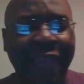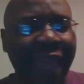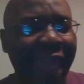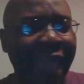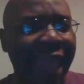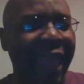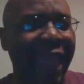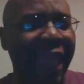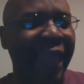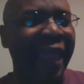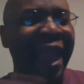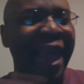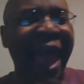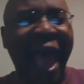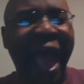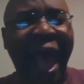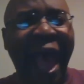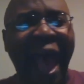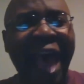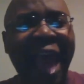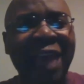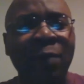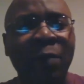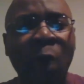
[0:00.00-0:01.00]
Hey,
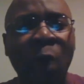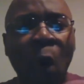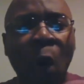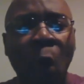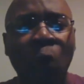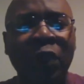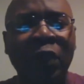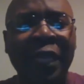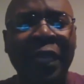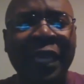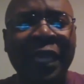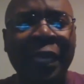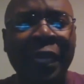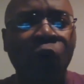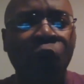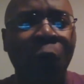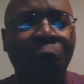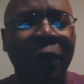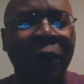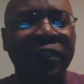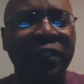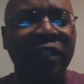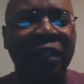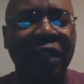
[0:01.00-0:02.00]
I am only
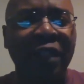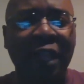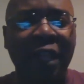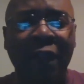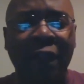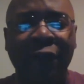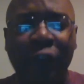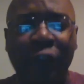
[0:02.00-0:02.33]
going to love